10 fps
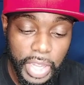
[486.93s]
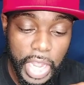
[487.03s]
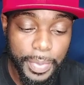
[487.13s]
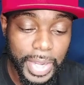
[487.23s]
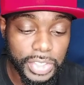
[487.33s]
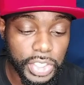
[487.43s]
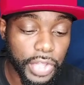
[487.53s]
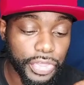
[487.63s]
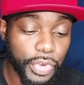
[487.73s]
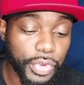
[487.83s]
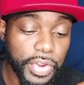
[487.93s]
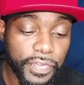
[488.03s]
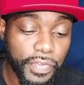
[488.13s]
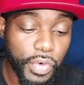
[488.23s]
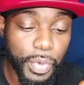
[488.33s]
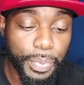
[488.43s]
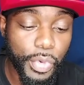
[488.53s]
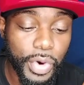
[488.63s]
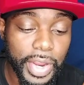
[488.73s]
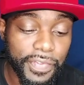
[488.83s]
I'm actually at
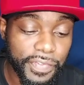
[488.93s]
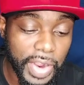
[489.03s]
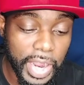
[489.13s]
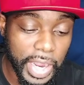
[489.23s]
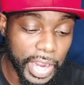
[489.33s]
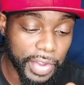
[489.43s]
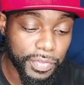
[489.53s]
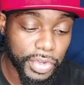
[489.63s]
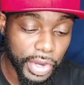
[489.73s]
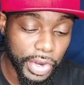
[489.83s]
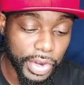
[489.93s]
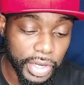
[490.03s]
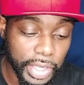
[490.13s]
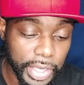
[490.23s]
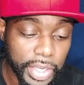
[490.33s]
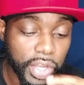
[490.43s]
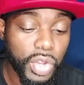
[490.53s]
34.5 currently